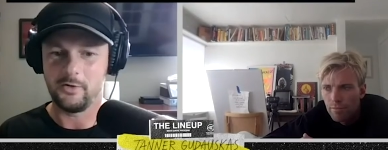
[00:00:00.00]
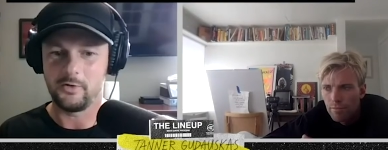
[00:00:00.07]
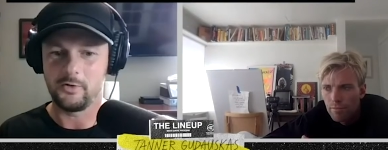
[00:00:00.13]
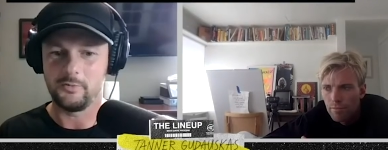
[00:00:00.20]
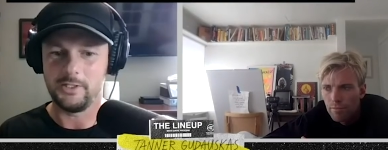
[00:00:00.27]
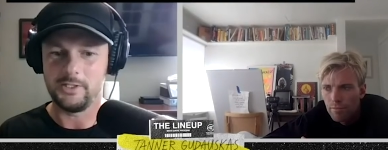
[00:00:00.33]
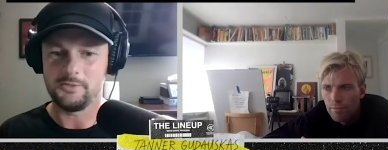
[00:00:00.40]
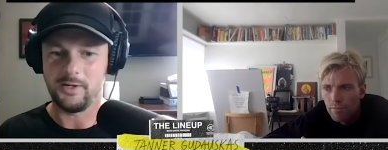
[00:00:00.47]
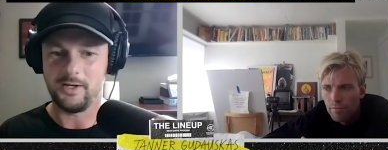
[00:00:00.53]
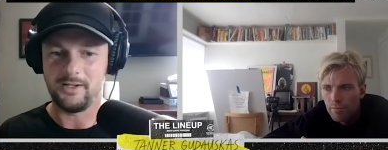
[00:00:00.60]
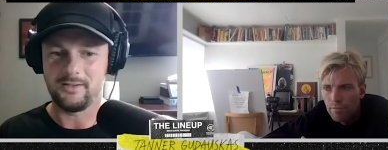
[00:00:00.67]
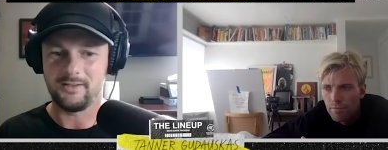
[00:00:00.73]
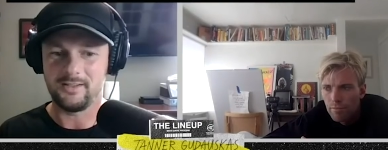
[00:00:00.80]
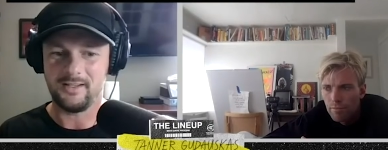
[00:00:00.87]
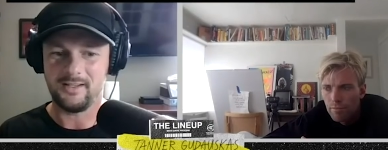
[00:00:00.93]
Speaker 1: your local beach
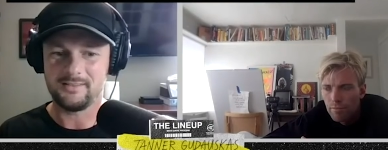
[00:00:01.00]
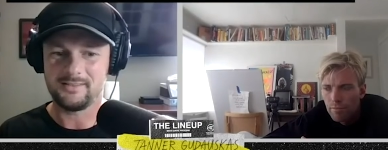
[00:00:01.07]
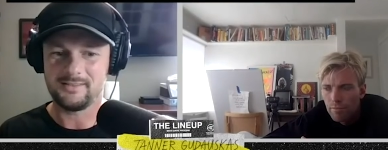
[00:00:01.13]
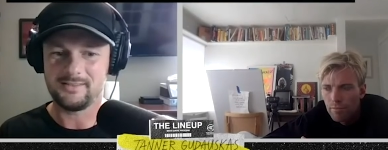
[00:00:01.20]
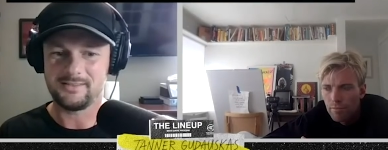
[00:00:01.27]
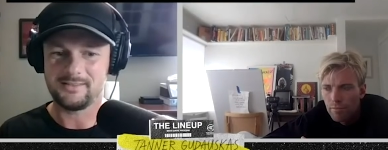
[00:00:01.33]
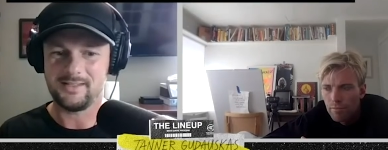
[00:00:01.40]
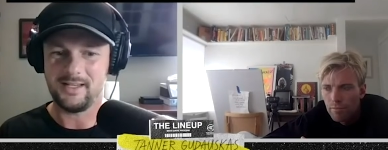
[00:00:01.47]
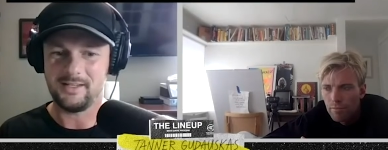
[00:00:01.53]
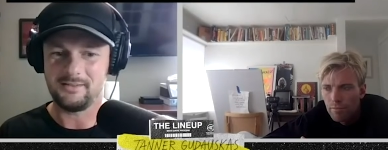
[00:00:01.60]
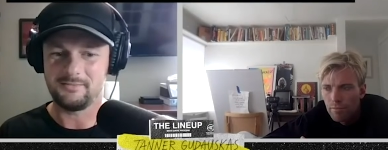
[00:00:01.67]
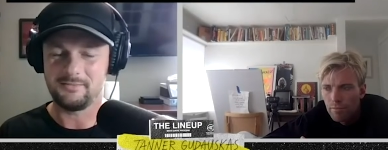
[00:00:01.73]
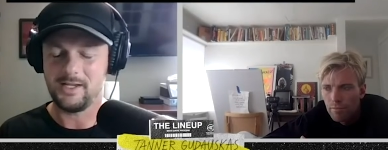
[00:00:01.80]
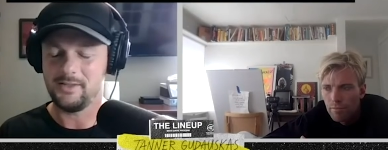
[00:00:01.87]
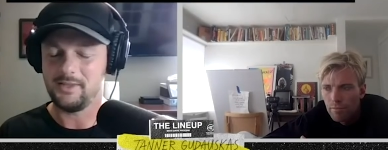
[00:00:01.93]
break. You're like, that's just,
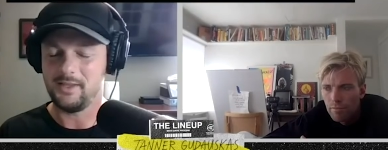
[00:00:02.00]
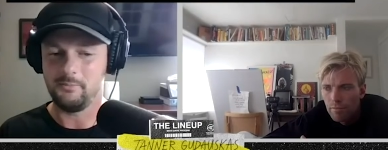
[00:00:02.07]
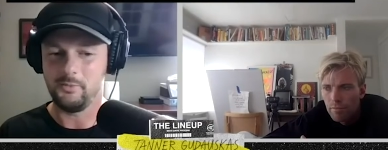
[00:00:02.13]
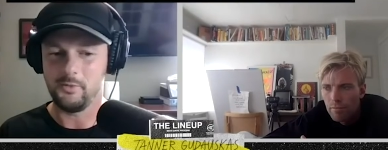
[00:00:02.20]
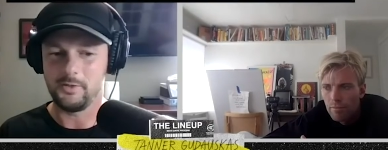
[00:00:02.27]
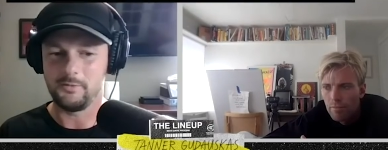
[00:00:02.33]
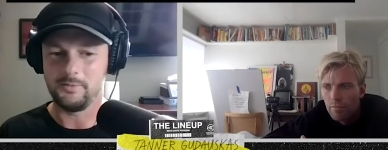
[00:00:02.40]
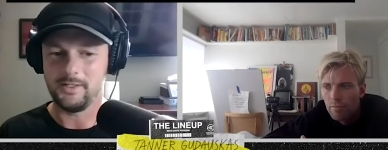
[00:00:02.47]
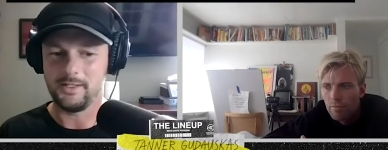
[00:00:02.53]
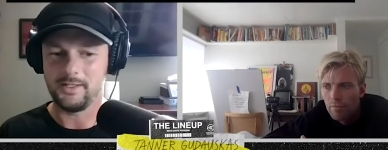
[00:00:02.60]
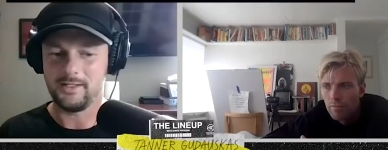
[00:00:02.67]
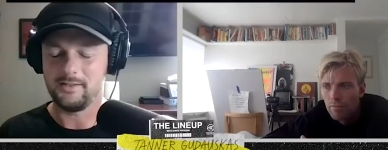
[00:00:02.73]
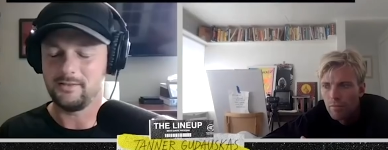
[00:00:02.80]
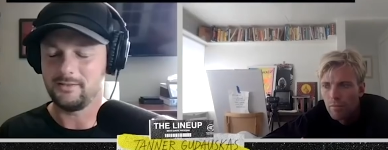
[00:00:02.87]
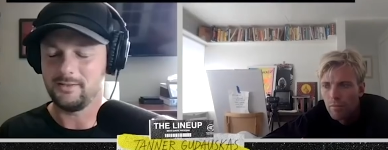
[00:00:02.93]
I got that board, but
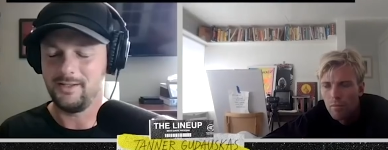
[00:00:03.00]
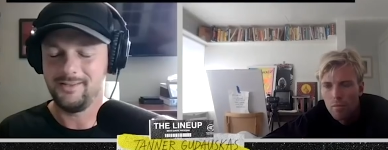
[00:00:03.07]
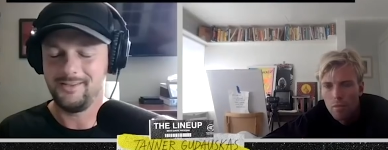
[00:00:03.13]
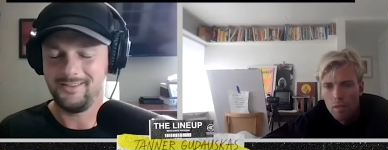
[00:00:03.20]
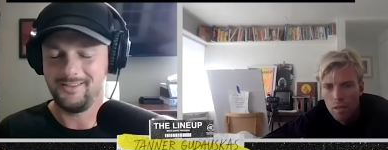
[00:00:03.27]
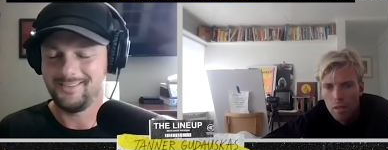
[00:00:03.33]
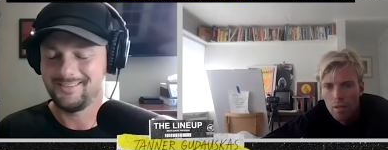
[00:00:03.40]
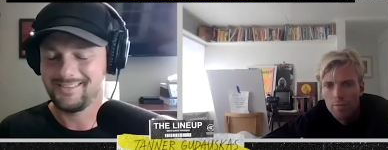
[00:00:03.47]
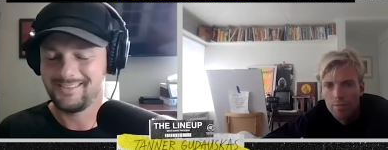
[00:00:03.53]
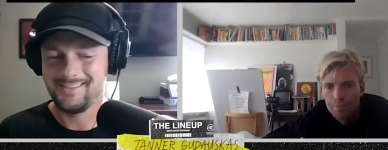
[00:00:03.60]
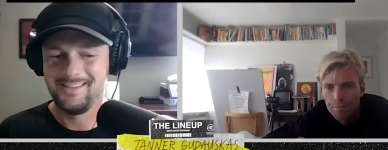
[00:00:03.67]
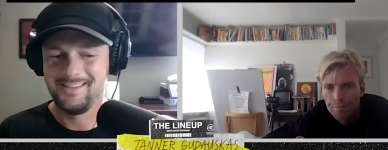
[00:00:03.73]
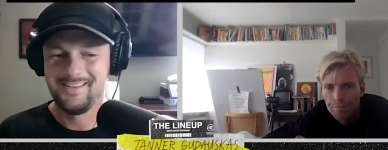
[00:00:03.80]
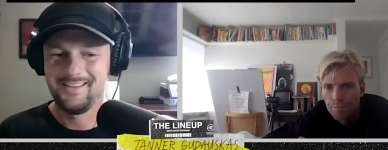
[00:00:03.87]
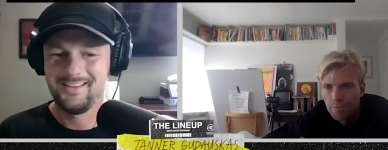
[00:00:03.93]
like, I don't,
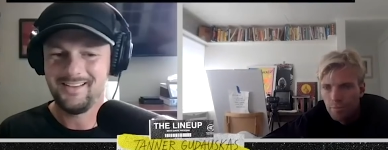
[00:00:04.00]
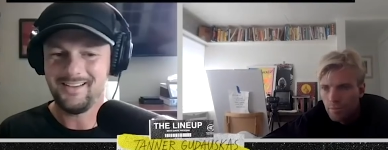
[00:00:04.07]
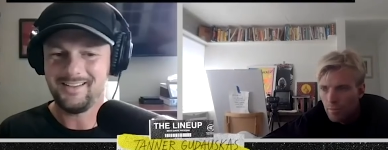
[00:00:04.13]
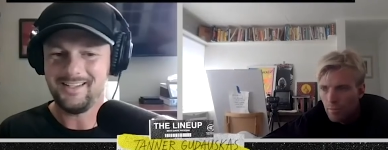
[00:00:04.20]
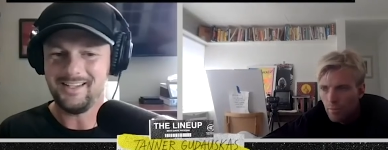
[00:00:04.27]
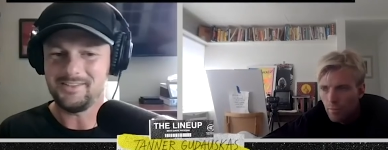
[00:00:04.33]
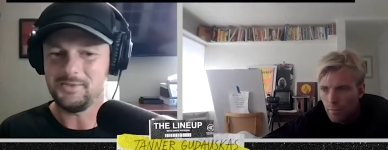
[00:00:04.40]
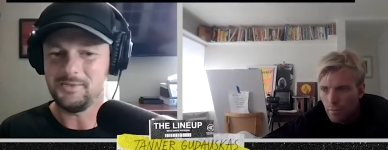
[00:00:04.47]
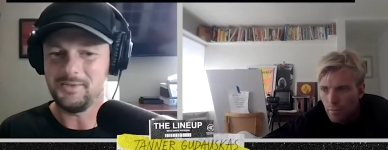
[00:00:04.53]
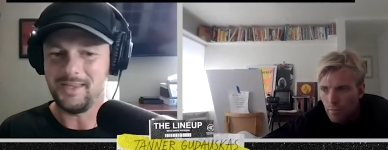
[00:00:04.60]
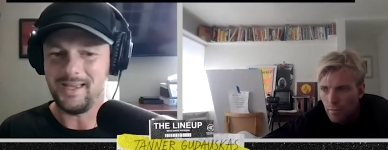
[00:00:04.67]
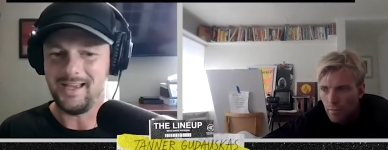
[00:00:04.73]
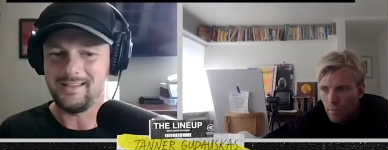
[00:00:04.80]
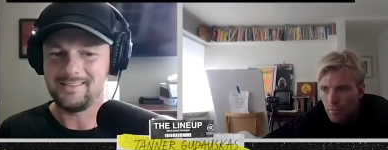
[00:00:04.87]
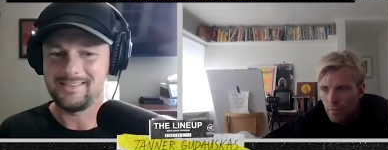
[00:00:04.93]
I can't do
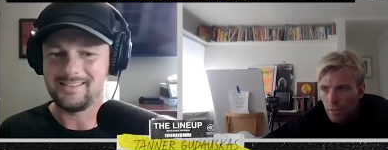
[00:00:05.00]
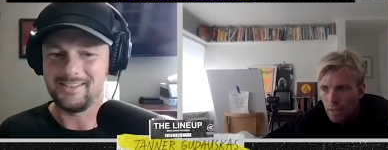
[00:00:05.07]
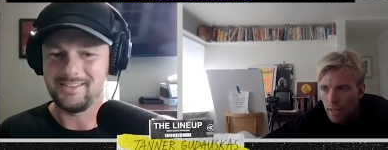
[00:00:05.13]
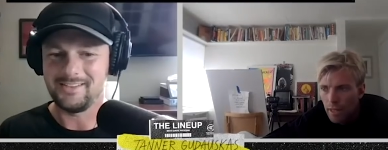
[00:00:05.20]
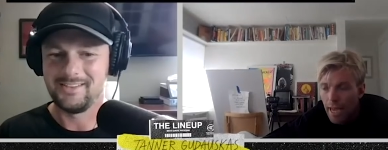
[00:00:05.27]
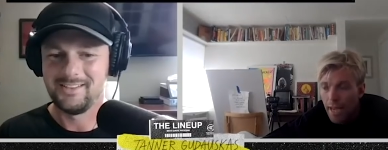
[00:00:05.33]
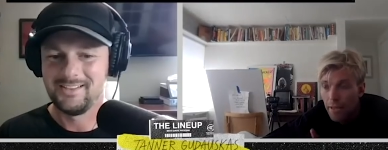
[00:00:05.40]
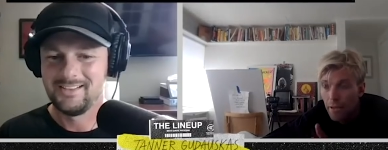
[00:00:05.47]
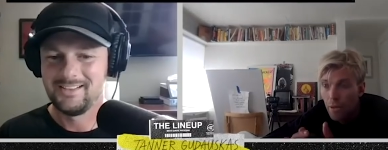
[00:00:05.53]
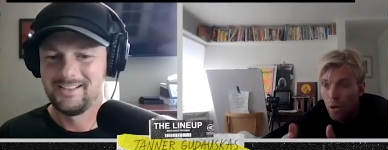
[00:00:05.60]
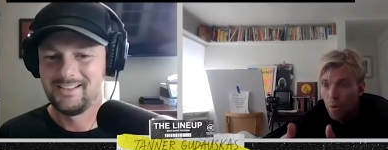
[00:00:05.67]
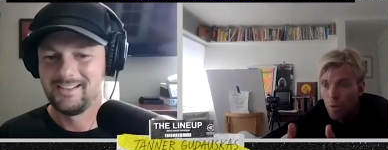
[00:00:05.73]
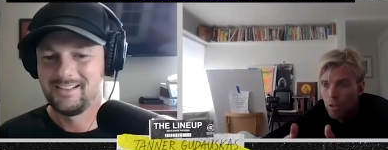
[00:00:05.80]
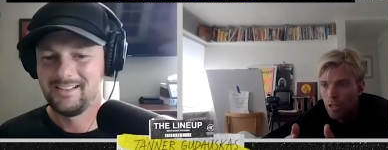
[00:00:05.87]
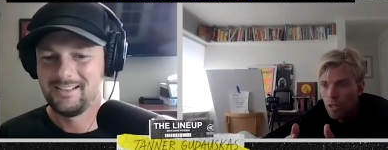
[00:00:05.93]
that. So
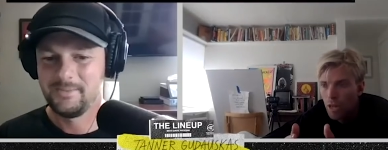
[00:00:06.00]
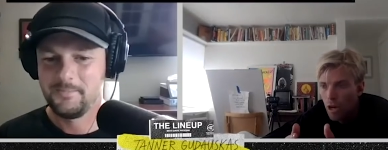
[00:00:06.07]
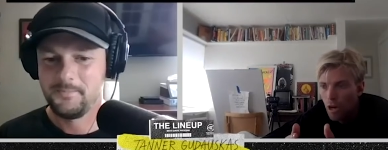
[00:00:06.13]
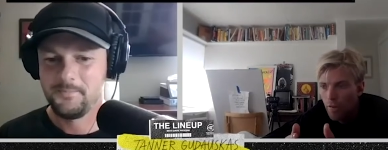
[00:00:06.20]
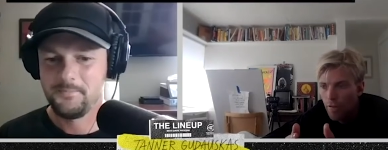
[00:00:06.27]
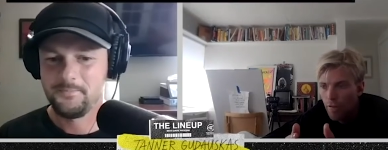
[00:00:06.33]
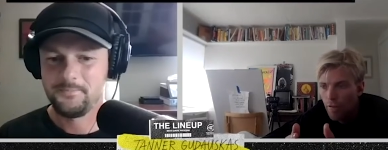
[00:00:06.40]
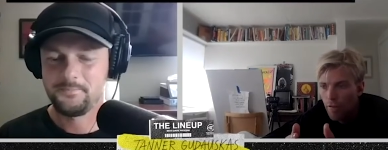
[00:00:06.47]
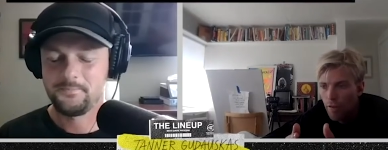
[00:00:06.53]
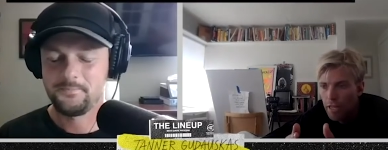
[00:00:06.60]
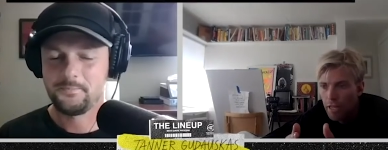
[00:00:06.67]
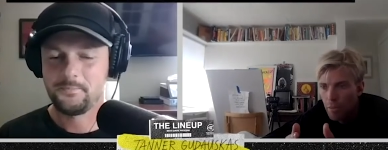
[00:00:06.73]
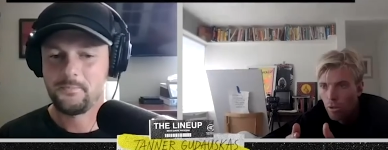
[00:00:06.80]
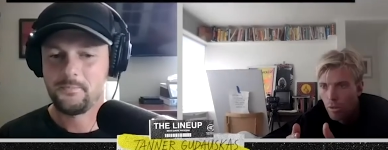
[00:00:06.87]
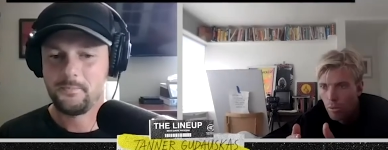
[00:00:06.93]
Speaker 2: yeah, you almost are
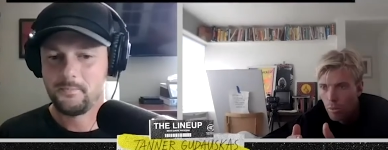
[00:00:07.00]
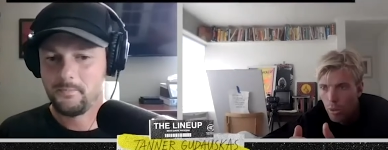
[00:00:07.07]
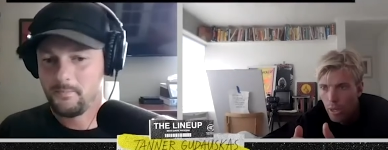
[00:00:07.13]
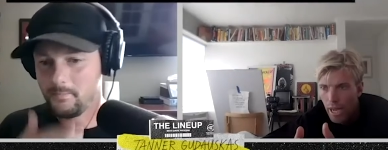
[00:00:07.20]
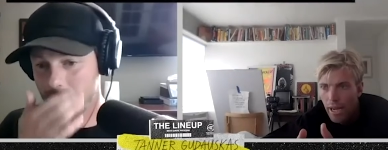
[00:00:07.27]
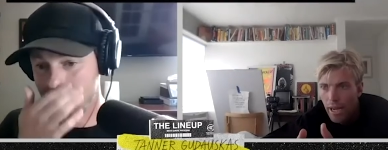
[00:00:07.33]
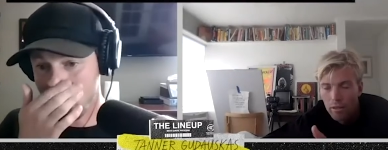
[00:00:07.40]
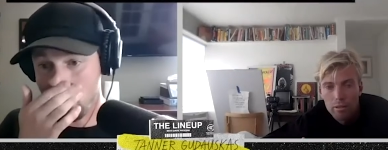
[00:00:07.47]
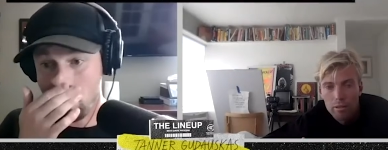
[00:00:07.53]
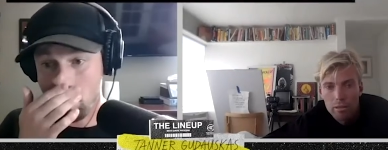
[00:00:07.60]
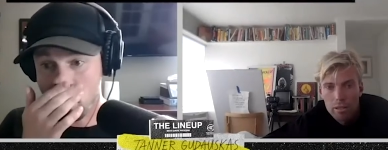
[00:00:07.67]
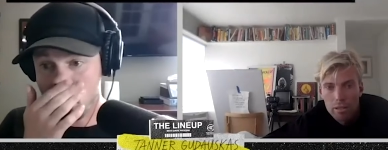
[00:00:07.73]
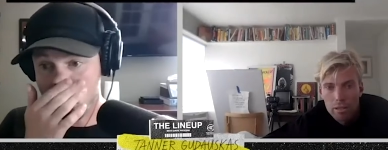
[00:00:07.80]
afraid to pull the board out.